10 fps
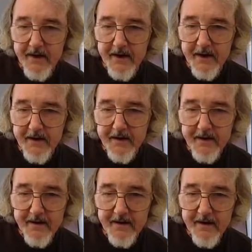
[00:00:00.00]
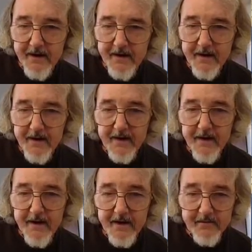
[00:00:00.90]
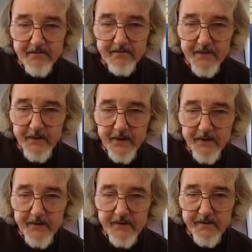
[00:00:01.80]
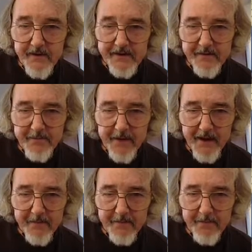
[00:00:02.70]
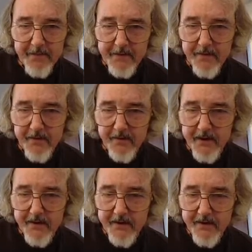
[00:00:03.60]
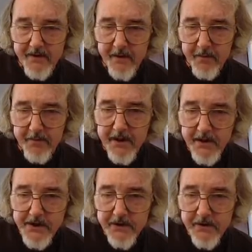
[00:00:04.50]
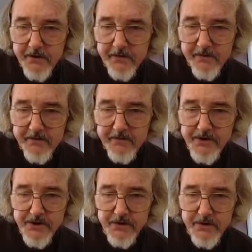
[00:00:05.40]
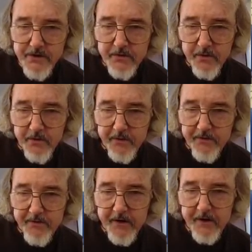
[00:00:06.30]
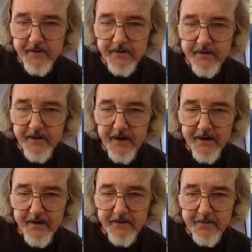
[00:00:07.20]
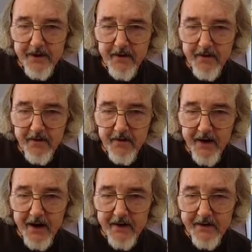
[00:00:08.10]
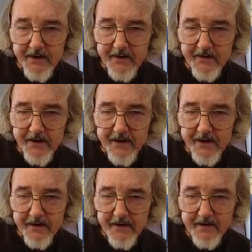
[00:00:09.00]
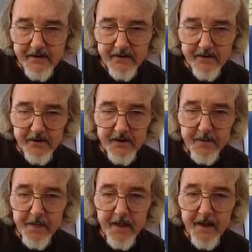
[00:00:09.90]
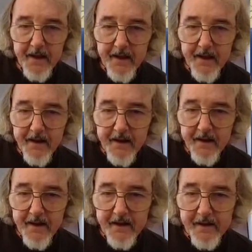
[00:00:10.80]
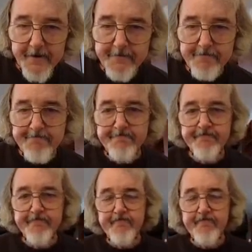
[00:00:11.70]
Okay. And there we go. There's lots of bad people around here. There are pillagers, shoot you over the fence. And there's a big crack on the other side, so uh, um,